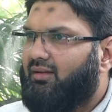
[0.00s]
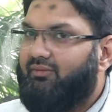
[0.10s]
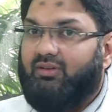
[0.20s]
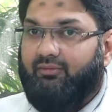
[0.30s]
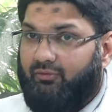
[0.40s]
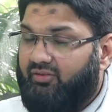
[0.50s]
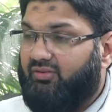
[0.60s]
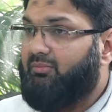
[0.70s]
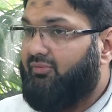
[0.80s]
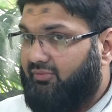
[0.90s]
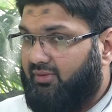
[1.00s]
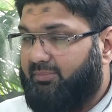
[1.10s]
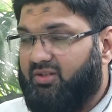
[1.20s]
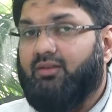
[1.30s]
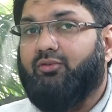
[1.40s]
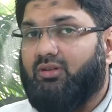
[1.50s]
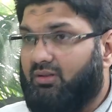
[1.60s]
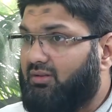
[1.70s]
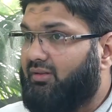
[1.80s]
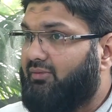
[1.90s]
even for example, especially for the
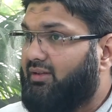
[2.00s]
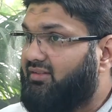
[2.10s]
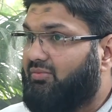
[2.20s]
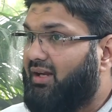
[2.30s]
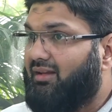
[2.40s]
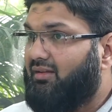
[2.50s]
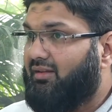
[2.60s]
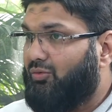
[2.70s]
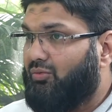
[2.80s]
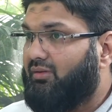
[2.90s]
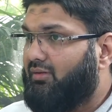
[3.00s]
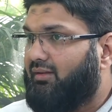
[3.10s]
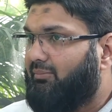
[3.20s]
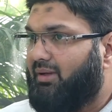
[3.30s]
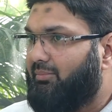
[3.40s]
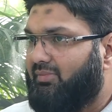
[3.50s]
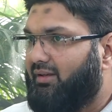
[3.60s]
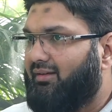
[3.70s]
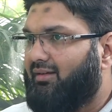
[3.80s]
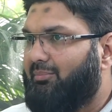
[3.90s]
girls, when they smile they don't
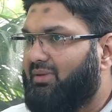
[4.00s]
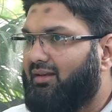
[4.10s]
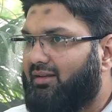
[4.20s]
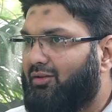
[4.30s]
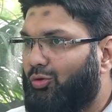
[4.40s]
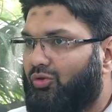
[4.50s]
get appealing looks.